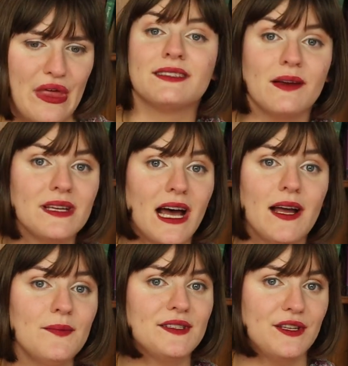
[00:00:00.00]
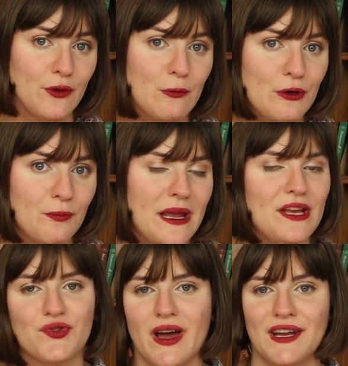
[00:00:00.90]
Sometimes you will be
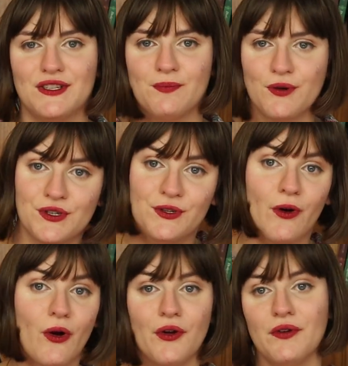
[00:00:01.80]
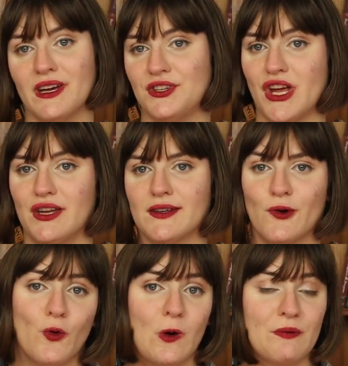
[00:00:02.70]
trying to push your own agenda
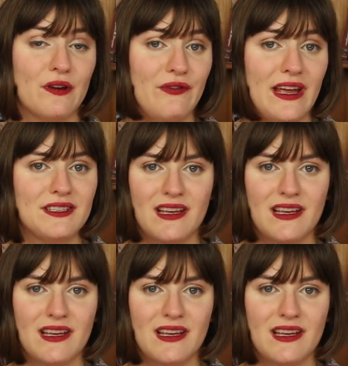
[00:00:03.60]
or prevent